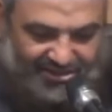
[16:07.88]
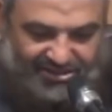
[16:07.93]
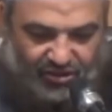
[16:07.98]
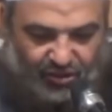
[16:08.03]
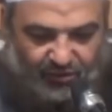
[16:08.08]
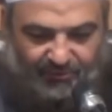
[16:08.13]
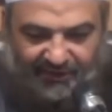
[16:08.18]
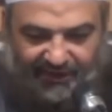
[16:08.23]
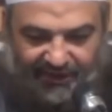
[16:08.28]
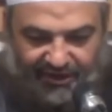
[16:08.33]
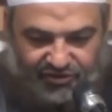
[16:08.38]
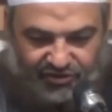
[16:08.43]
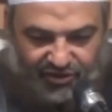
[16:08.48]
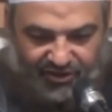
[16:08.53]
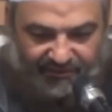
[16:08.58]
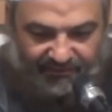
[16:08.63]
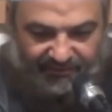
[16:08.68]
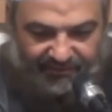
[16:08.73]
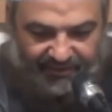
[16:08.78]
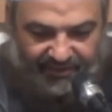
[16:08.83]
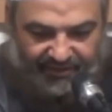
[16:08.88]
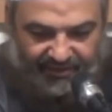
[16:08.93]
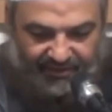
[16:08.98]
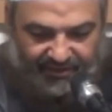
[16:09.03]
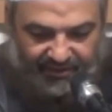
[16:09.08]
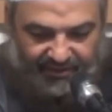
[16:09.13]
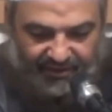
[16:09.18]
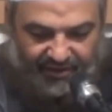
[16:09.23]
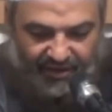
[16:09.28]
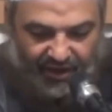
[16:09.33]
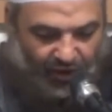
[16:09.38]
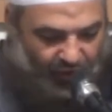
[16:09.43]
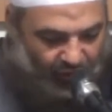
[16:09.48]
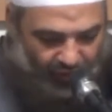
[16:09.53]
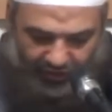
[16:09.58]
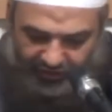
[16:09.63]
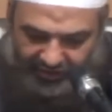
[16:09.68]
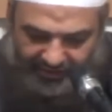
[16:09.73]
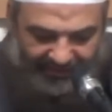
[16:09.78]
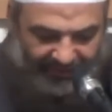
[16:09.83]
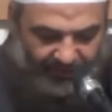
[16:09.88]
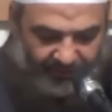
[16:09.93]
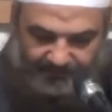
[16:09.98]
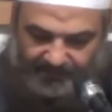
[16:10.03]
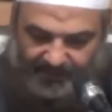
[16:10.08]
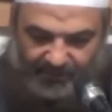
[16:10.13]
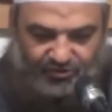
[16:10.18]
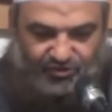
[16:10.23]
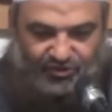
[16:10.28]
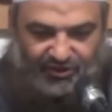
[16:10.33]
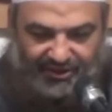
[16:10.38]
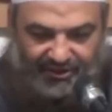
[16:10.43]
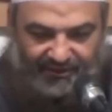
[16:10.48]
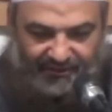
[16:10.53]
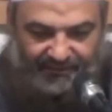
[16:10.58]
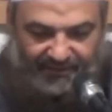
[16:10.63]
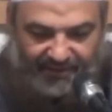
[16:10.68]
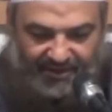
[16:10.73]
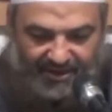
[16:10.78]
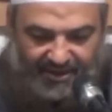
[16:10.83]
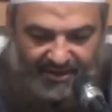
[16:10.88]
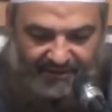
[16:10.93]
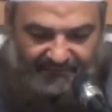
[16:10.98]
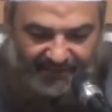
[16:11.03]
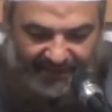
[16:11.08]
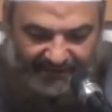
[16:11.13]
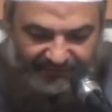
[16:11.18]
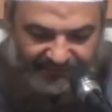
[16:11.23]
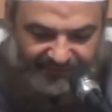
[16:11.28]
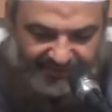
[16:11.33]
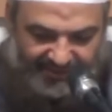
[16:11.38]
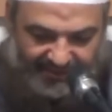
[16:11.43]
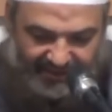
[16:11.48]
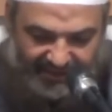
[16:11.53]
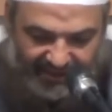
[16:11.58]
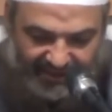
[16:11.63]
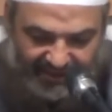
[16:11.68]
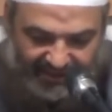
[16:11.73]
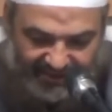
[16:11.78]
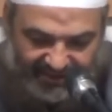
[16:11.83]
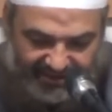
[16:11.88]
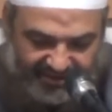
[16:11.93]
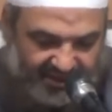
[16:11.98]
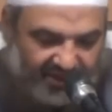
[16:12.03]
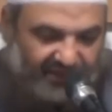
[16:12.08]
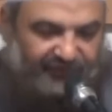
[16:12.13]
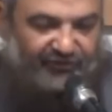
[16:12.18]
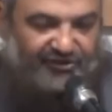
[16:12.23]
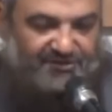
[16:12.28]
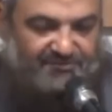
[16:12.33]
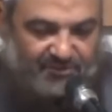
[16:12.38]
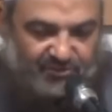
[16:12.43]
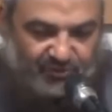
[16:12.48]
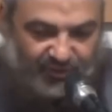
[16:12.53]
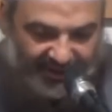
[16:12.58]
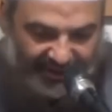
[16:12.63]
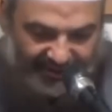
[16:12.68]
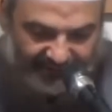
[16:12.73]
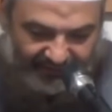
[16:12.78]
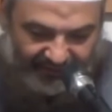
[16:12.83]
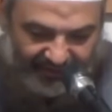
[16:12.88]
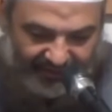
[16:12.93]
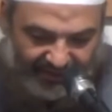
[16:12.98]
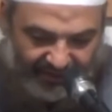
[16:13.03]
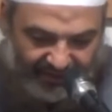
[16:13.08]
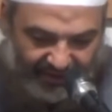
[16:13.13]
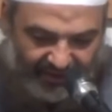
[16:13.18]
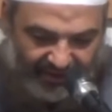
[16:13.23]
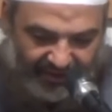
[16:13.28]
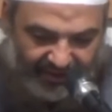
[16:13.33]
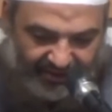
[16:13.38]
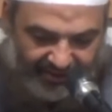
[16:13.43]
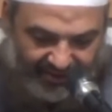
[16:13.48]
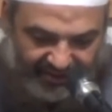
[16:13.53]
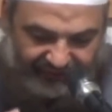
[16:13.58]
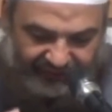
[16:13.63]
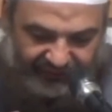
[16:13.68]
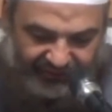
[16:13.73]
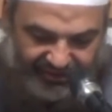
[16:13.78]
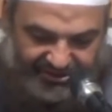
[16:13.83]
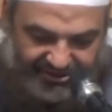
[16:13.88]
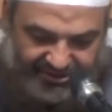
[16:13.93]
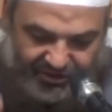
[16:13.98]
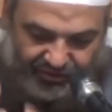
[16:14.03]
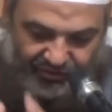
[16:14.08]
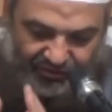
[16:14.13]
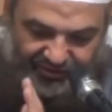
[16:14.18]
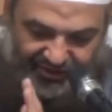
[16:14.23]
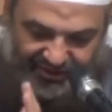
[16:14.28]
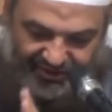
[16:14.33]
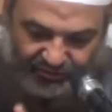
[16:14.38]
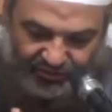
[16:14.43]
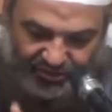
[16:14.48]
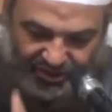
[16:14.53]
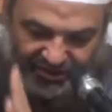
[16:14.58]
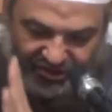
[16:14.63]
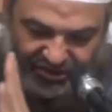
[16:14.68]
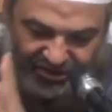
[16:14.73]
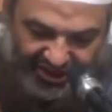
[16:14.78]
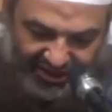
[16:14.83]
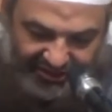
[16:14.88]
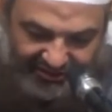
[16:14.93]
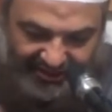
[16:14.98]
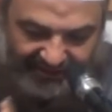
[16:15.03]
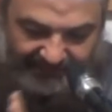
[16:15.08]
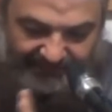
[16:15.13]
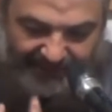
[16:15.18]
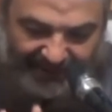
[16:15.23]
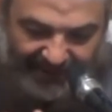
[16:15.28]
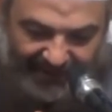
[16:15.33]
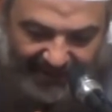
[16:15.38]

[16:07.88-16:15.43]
just obligatory. All of them are compulsory. But there is a difference between the first two things, which are shart and